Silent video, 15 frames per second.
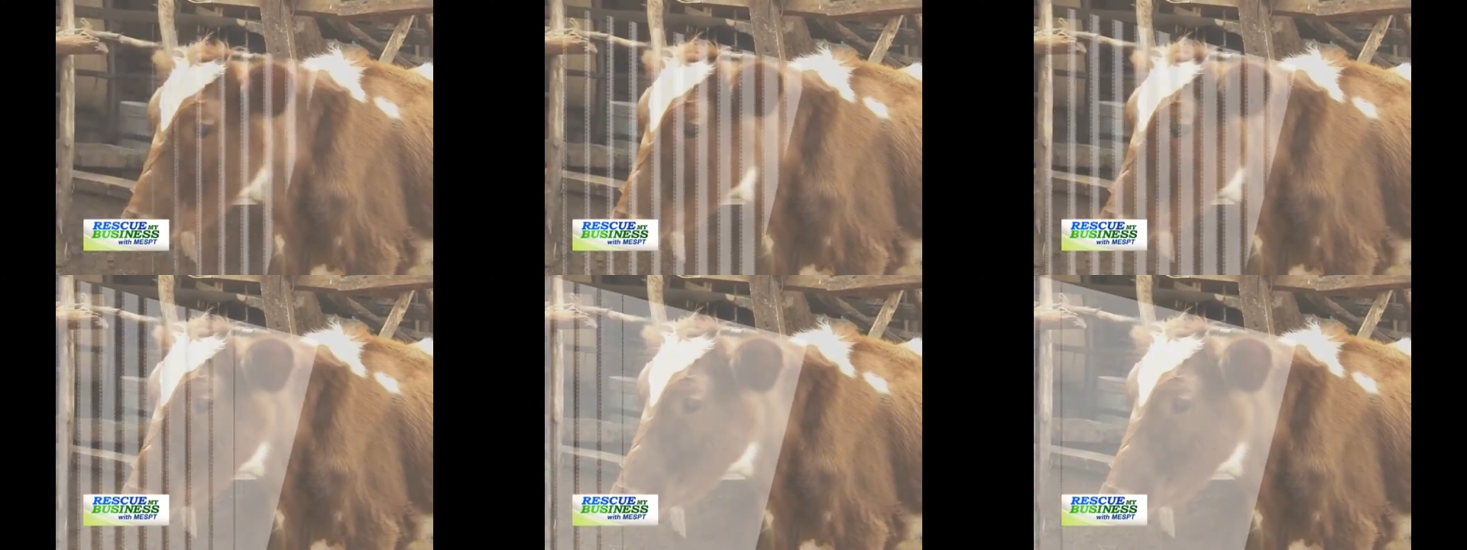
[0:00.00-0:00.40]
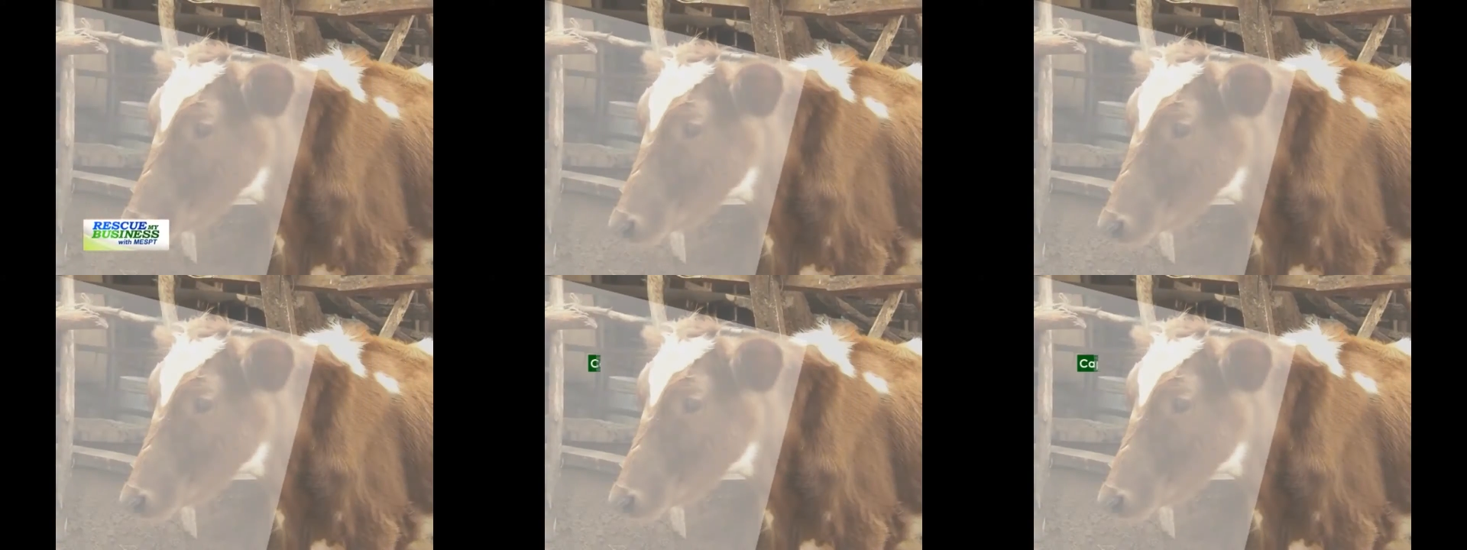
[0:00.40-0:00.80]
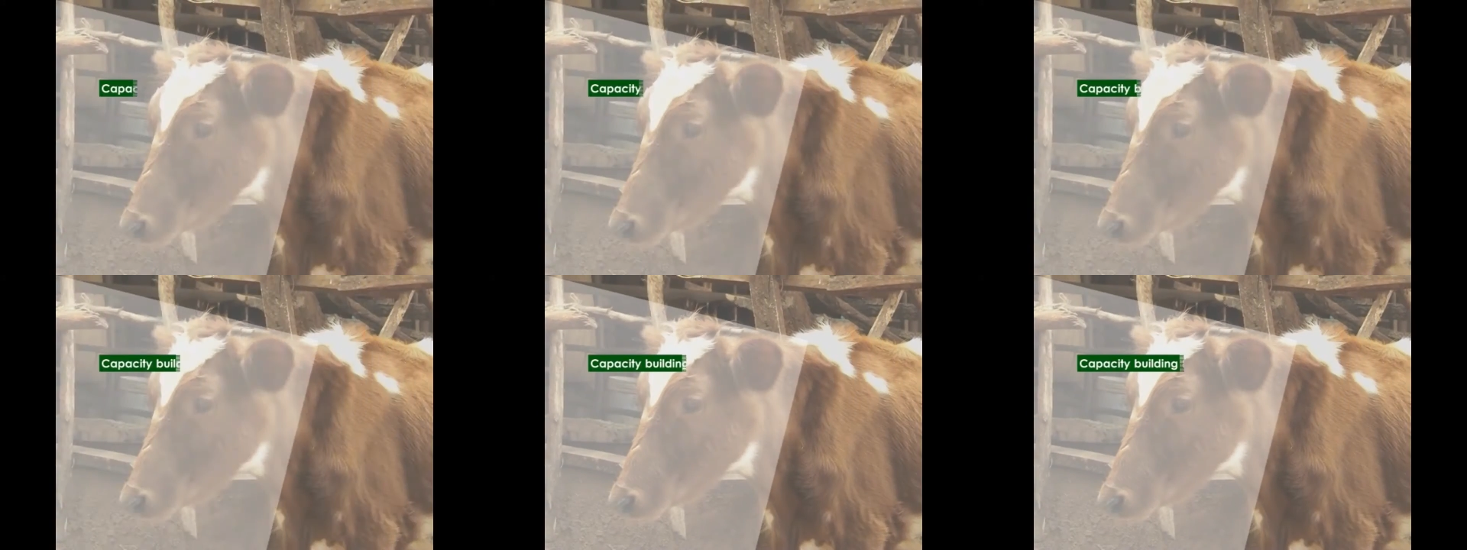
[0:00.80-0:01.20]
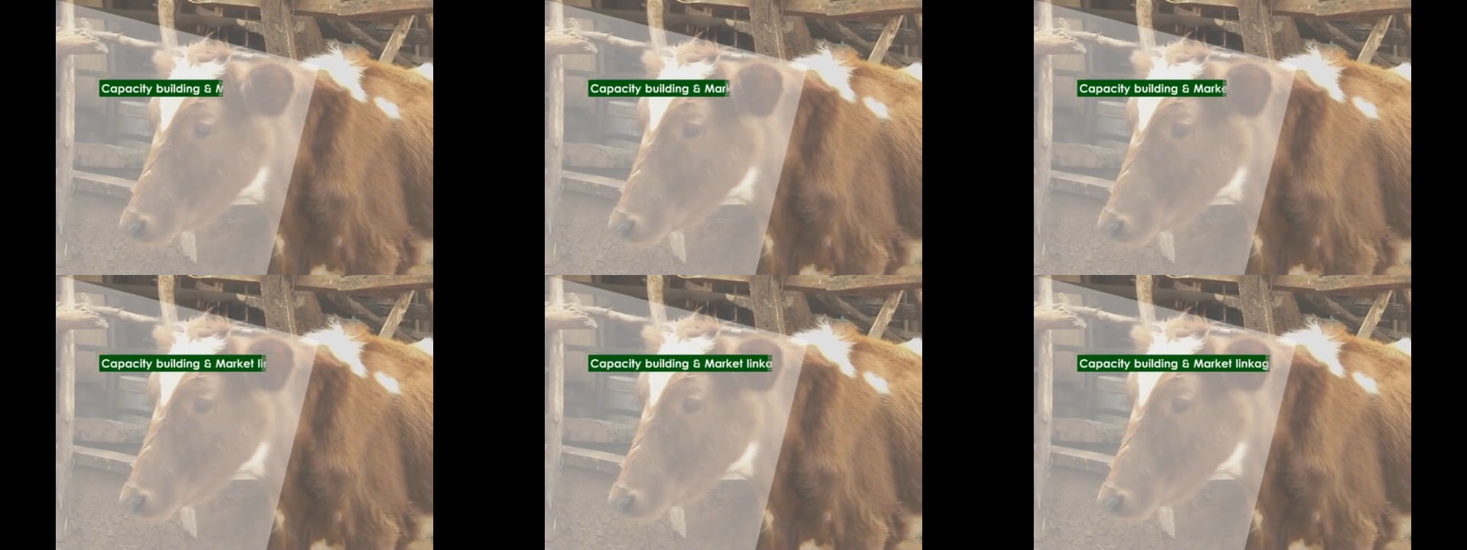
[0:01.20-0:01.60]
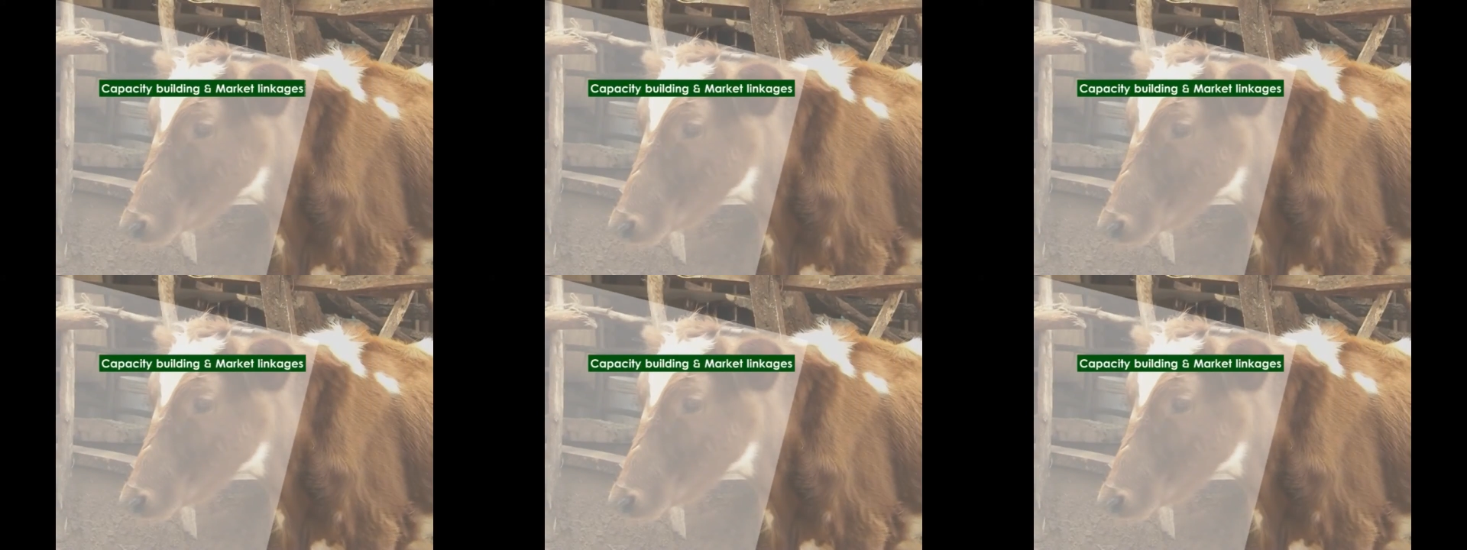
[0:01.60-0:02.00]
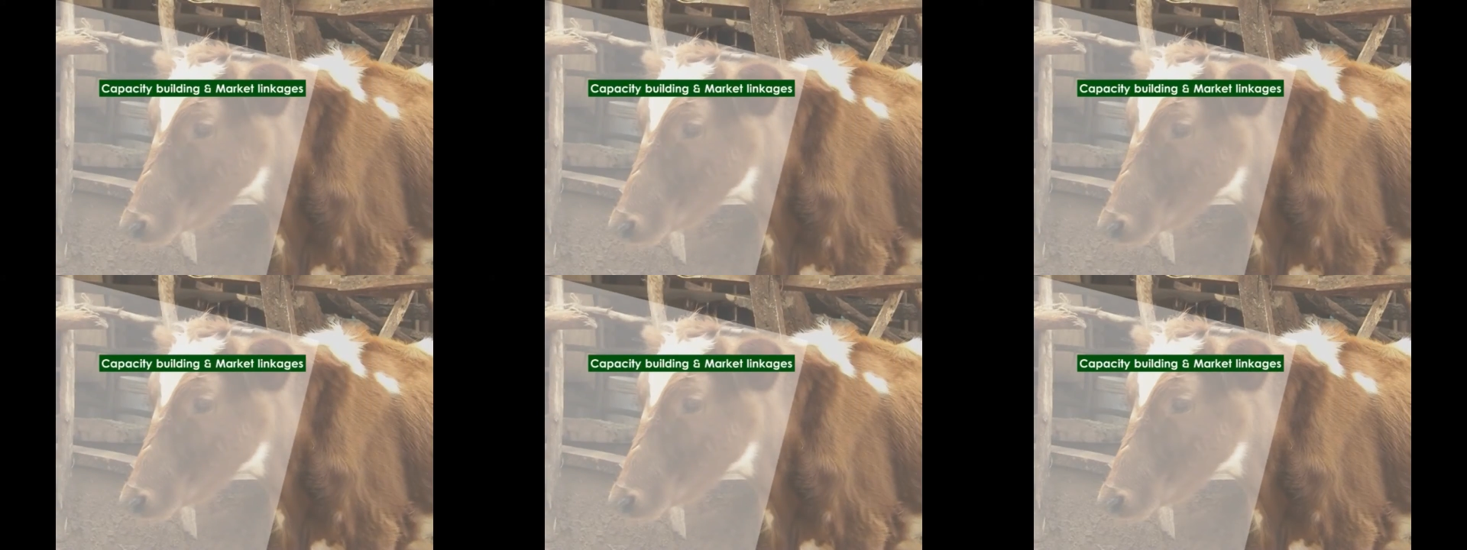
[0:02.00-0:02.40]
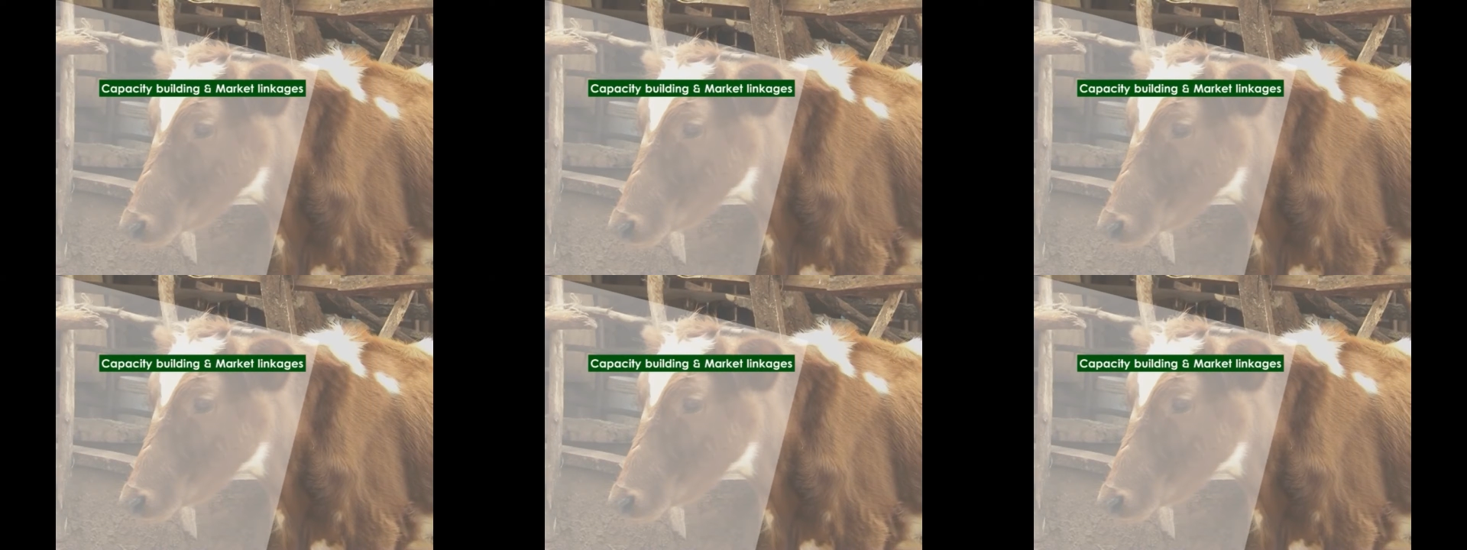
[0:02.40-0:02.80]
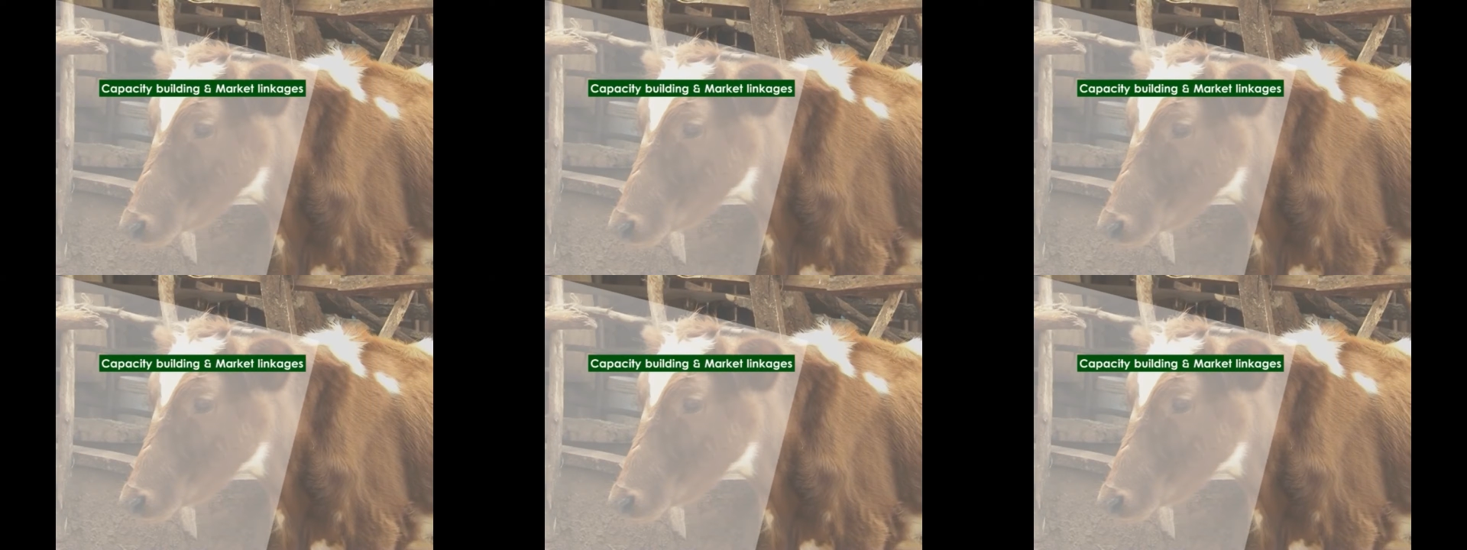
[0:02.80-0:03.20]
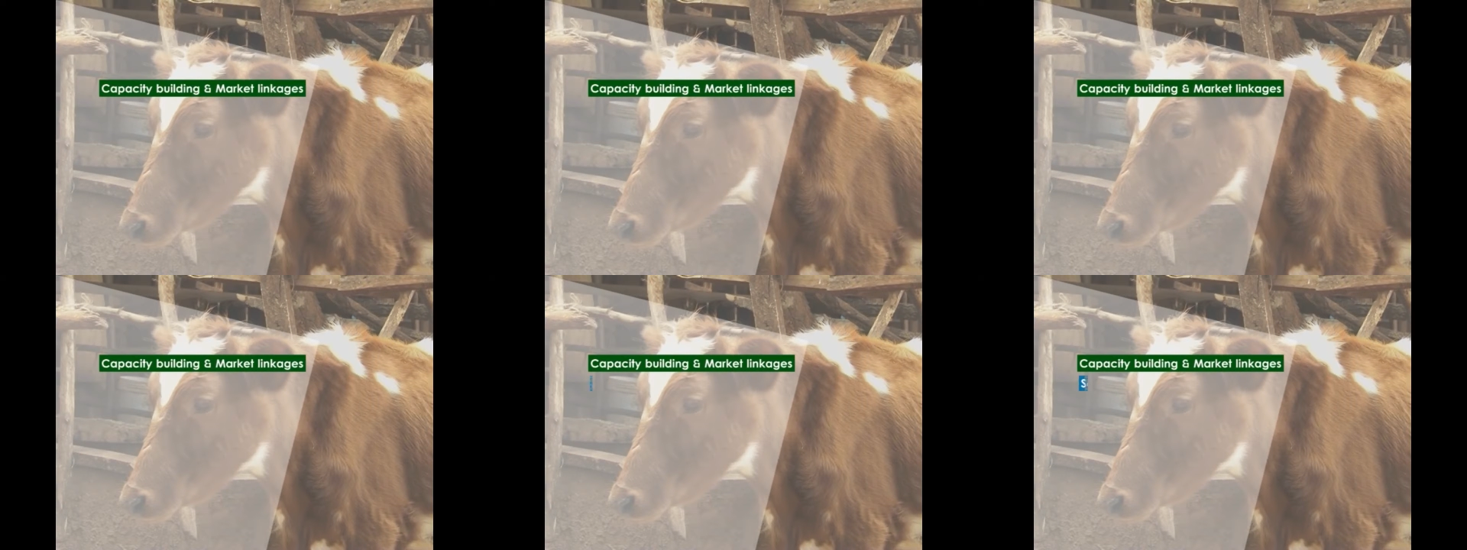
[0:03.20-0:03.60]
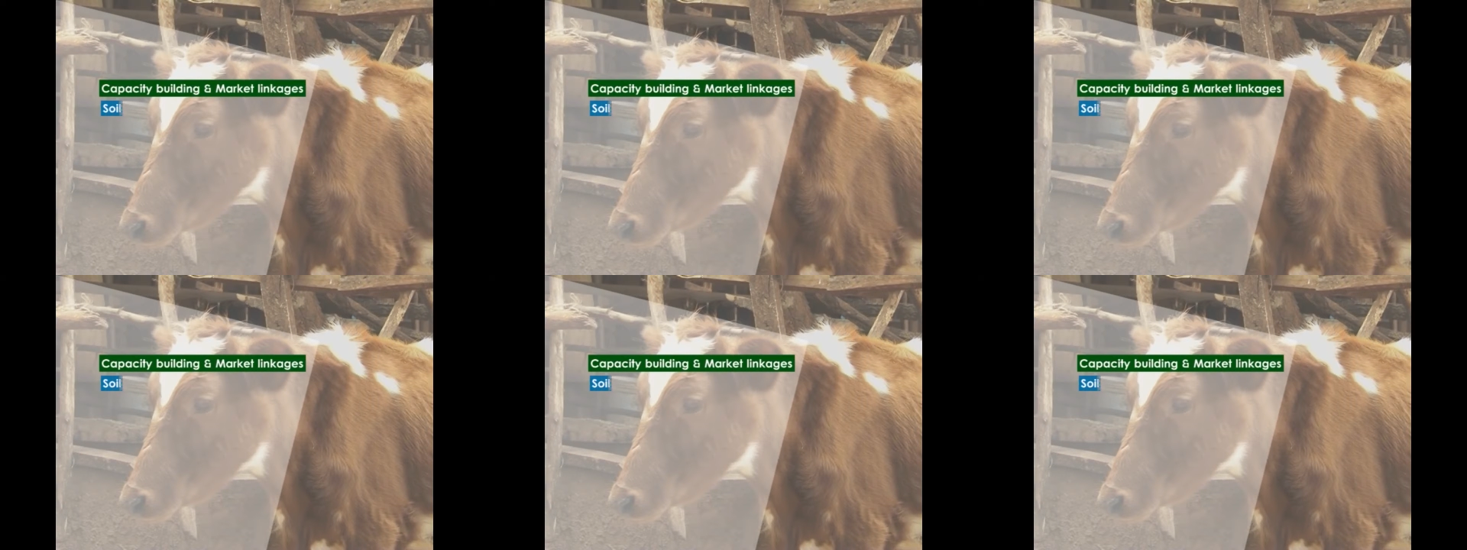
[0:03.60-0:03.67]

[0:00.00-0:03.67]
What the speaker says: No face is visible, so there are no lips to read.